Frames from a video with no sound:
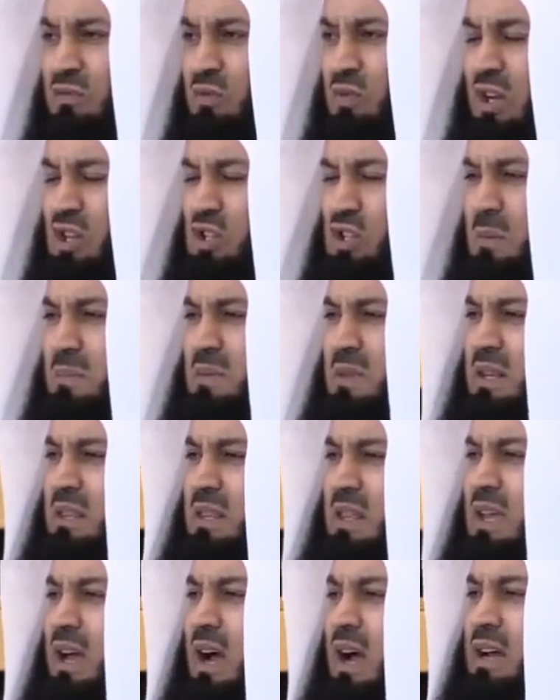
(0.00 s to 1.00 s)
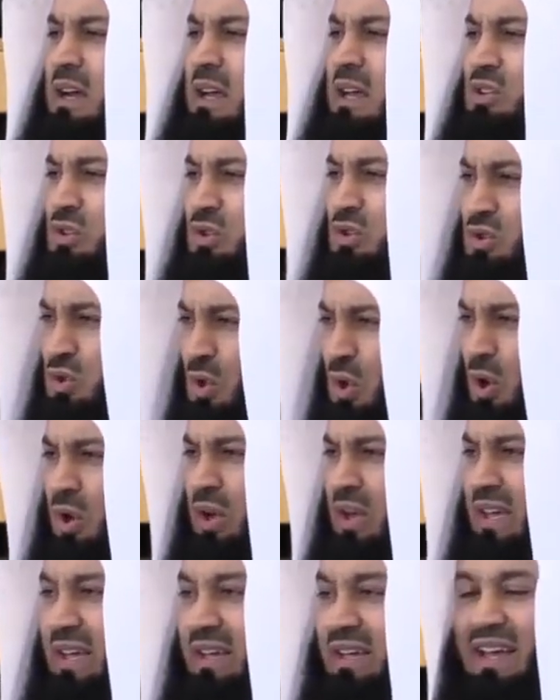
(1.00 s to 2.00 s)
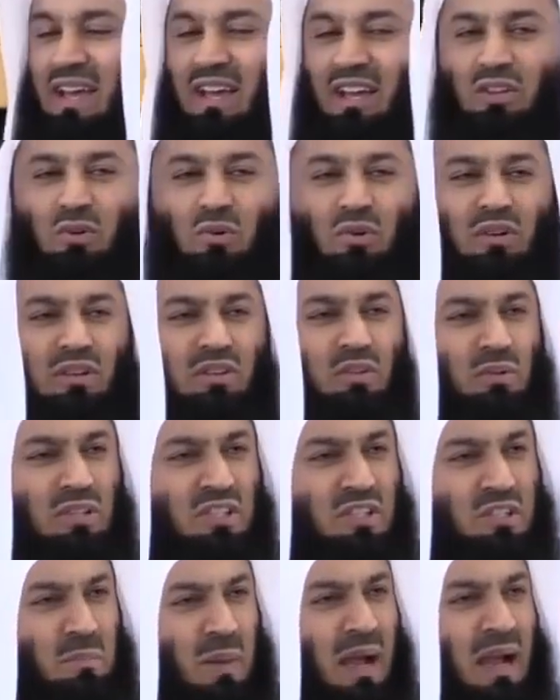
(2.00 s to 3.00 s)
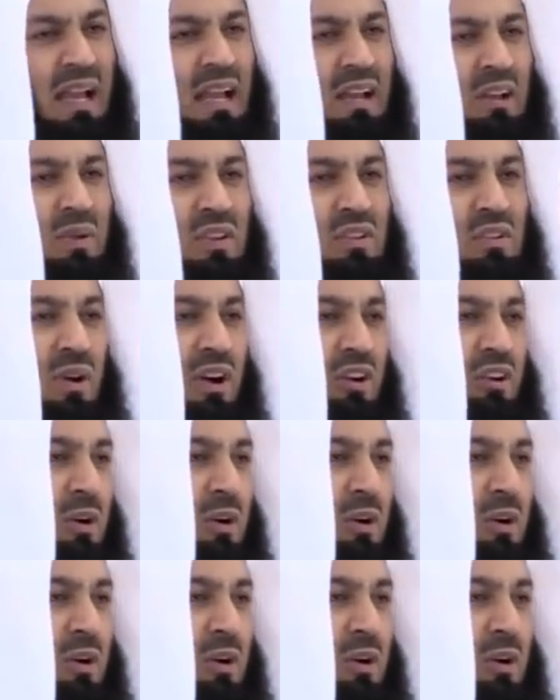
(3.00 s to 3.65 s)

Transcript: of worship that they are enjoying. You smile when you